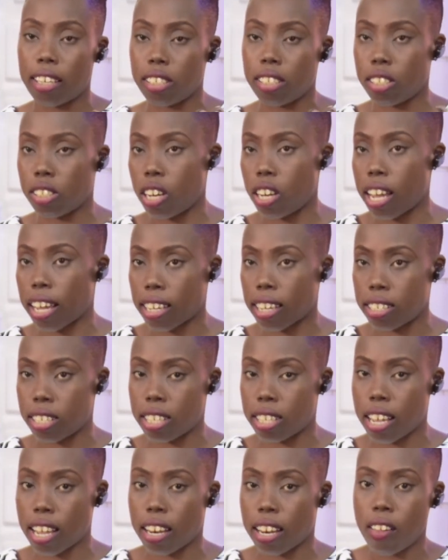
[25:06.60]
And like I
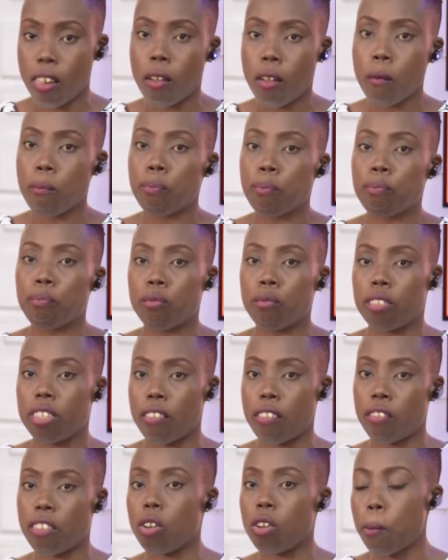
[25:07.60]
said,
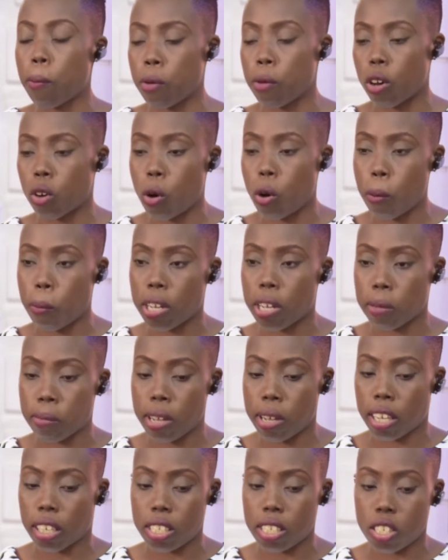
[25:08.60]
develop your coping
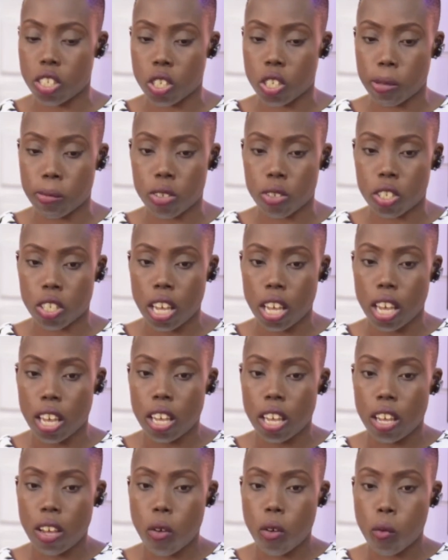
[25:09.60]
mechanisms.
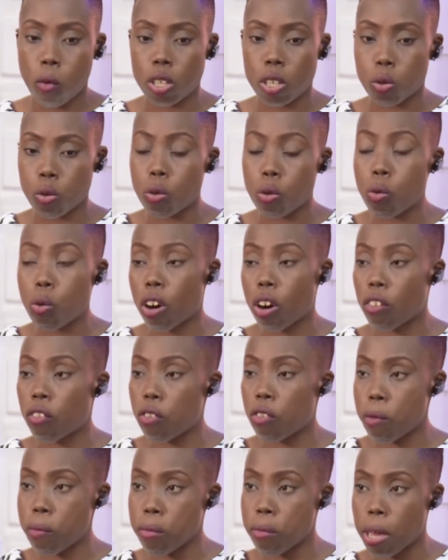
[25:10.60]
What will work
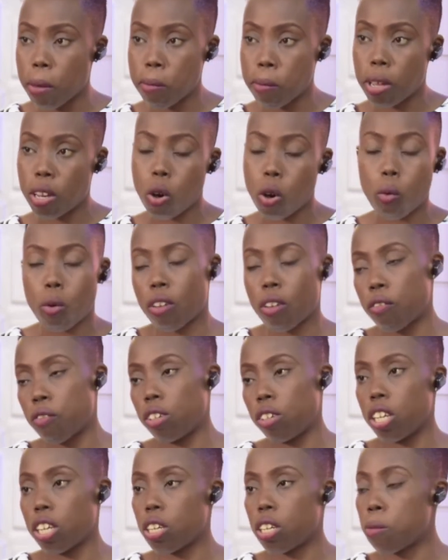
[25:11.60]
for me may not work
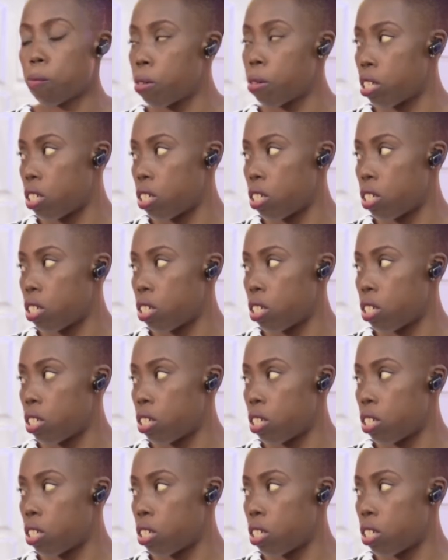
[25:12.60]
for the other person.